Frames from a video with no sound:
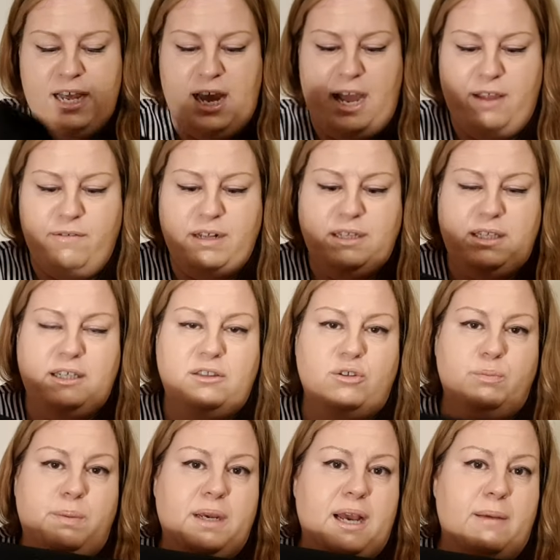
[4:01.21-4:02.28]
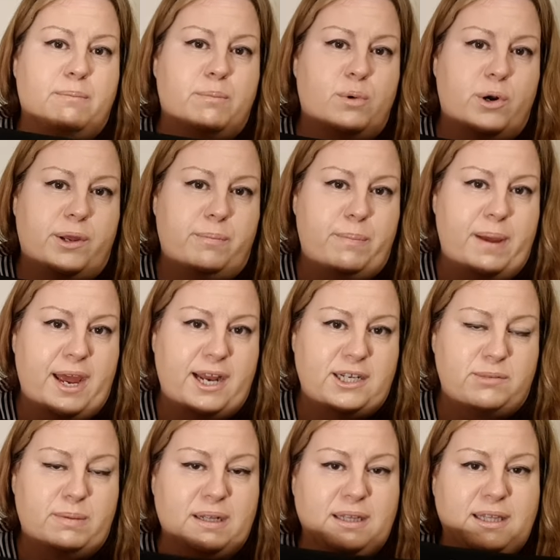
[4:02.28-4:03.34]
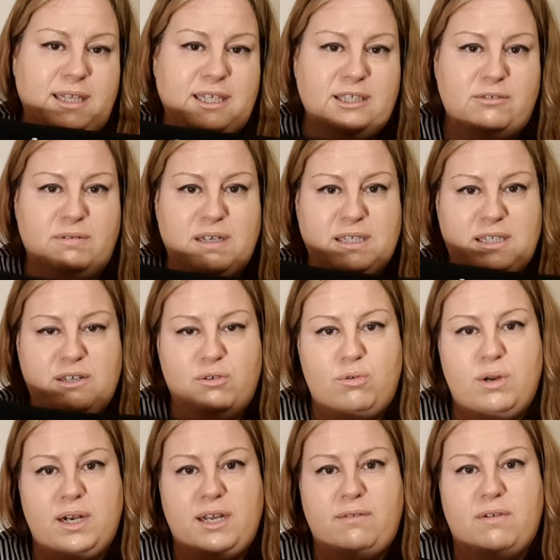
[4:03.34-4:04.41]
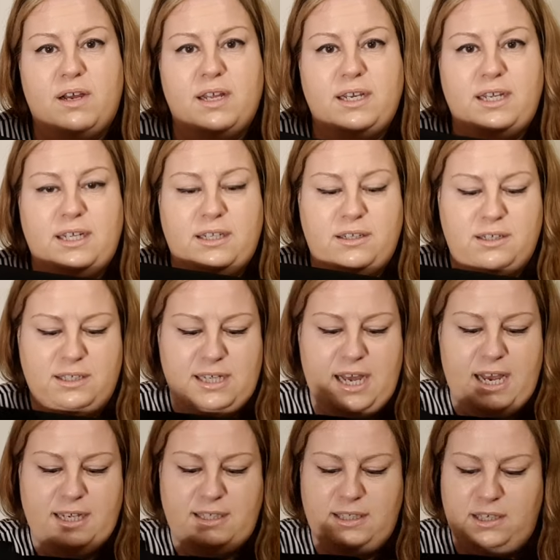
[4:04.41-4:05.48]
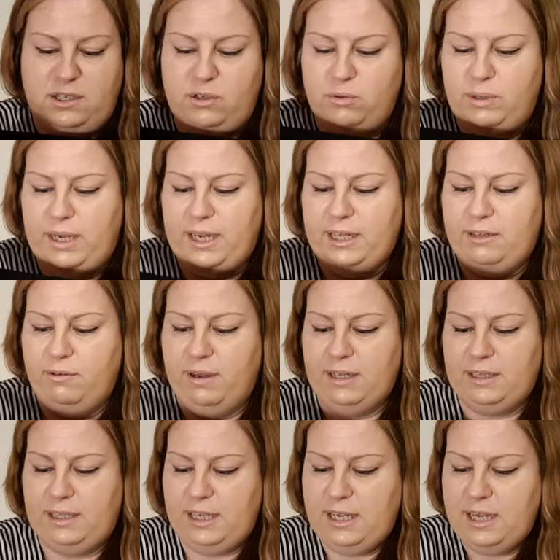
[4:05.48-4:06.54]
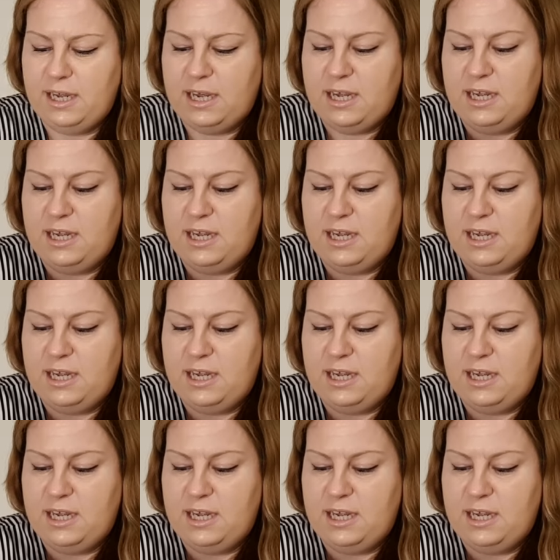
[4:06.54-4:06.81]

I wanted to pick up more pairs, but this was the only one in the size UK 20.